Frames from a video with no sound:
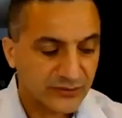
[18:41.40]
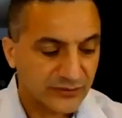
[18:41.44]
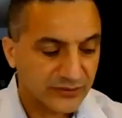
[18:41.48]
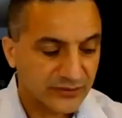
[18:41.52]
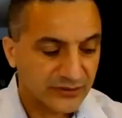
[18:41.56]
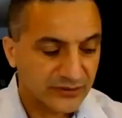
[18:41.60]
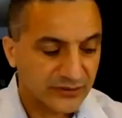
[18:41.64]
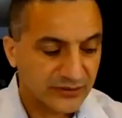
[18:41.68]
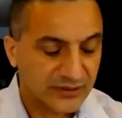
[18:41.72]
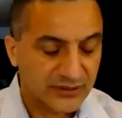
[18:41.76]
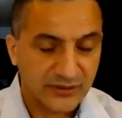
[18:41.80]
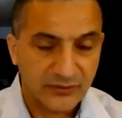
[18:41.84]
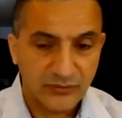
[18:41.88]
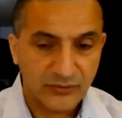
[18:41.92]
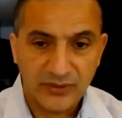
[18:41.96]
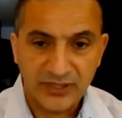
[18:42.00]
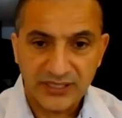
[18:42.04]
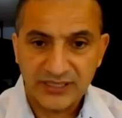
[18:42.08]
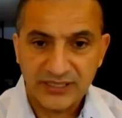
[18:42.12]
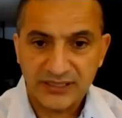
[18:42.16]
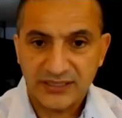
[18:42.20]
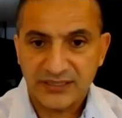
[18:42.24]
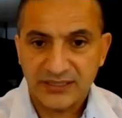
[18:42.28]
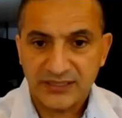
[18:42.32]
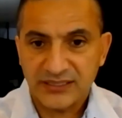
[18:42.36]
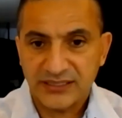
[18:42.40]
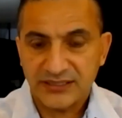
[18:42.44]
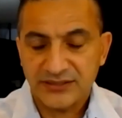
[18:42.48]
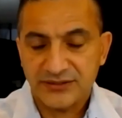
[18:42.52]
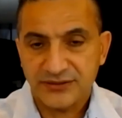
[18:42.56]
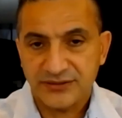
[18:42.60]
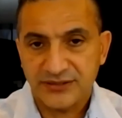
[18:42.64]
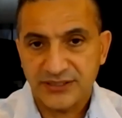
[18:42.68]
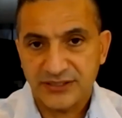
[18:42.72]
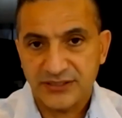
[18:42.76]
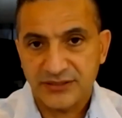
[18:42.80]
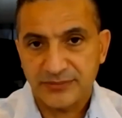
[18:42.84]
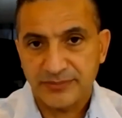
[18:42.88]
owner, one of the things
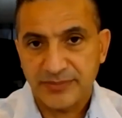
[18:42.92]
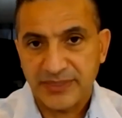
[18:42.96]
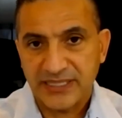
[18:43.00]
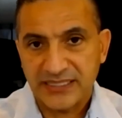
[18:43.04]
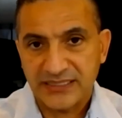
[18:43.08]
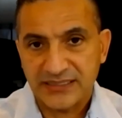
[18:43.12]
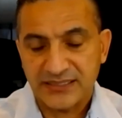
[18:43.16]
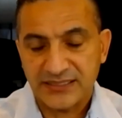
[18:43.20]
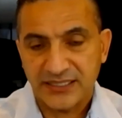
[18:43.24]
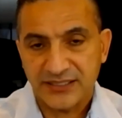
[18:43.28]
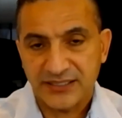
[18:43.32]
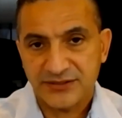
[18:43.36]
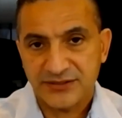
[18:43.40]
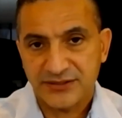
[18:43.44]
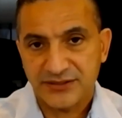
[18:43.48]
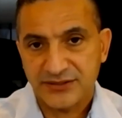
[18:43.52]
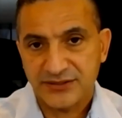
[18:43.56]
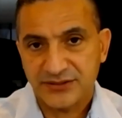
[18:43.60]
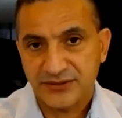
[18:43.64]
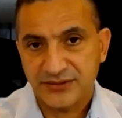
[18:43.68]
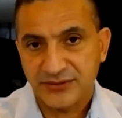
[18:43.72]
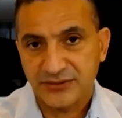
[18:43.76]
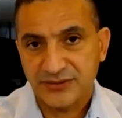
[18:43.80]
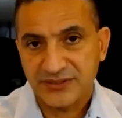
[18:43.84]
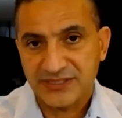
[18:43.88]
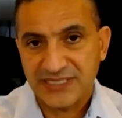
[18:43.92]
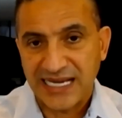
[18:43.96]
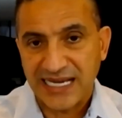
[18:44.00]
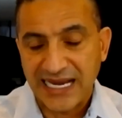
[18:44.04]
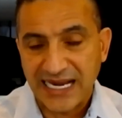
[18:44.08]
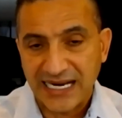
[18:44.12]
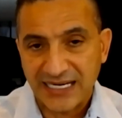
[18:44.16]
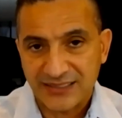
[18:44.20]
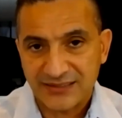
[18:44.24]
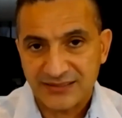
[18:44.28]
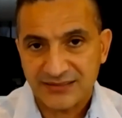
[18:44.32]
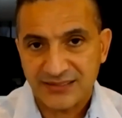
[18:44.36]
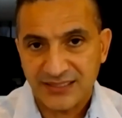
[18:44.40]
you need to pay attention to is
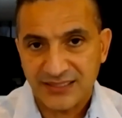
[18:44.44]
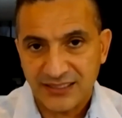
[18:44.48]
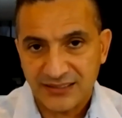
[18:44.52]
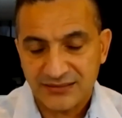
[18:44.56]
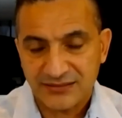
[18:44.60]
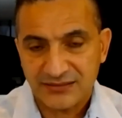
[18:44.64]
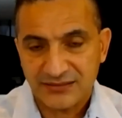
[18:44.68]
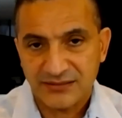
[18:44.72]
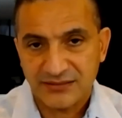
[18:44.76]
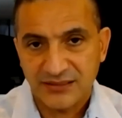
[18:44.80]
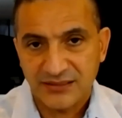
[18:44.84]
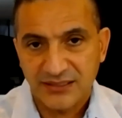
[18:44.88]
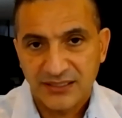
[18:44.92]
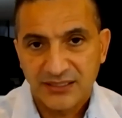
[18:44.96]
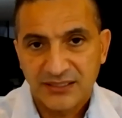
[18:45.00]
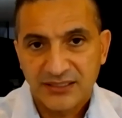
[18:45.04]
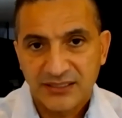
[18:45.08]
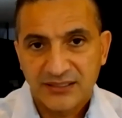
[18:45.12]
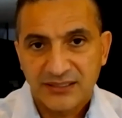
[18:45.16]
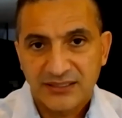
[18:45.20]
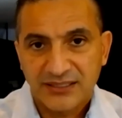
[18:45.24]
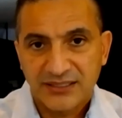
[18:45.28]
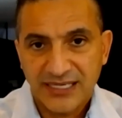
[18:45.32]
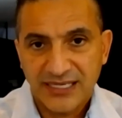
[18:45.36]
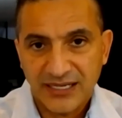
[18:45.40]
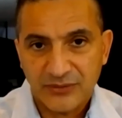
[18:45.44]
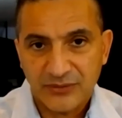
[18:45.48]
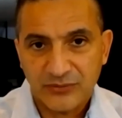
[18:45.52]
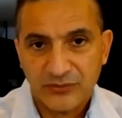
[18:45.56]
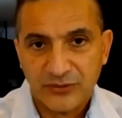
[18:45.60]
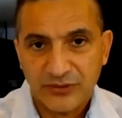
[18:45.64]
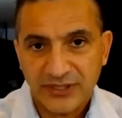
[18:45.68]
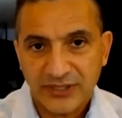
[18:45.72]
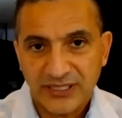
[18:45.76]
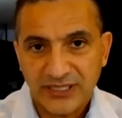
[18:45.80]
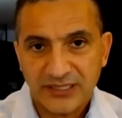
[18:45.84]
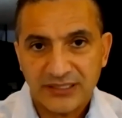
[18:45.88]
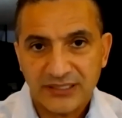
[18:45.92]
access,
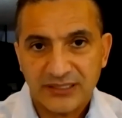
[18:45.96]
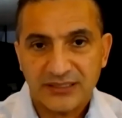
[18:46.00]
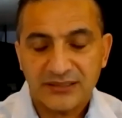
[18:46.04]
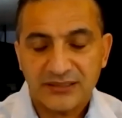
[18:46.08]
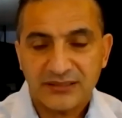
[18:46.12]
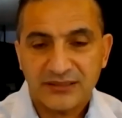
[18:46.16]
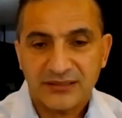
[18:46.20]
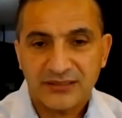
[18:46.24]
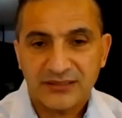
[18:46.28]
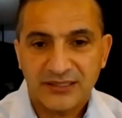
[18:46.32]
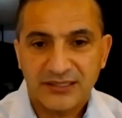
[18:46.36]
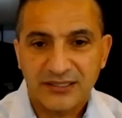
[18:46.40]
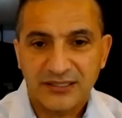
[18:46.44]
networking.